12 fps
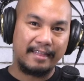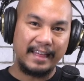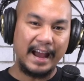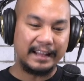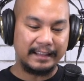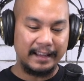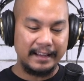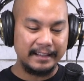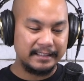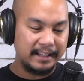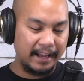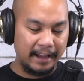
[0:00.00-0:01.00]
that
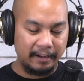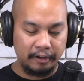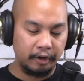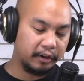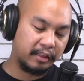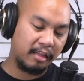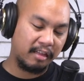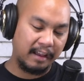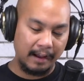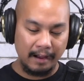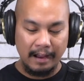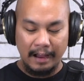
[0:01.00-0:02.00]
is a good
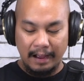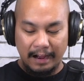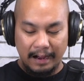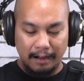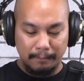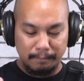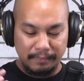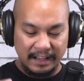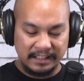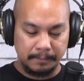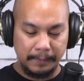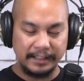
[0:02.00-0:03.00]
thing,
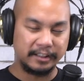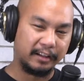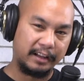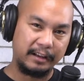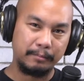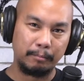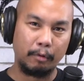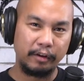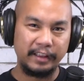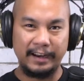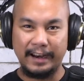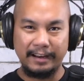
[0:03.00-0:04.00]
especially more
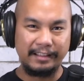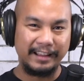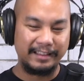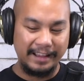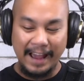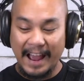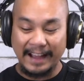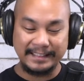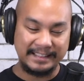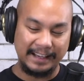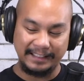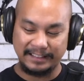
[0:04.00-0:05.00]
than anything, the
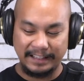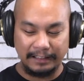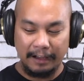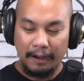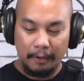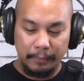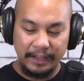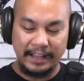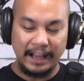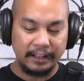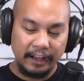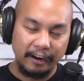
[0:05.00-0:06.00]
access that we
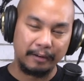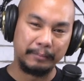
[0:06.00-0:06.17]
get here in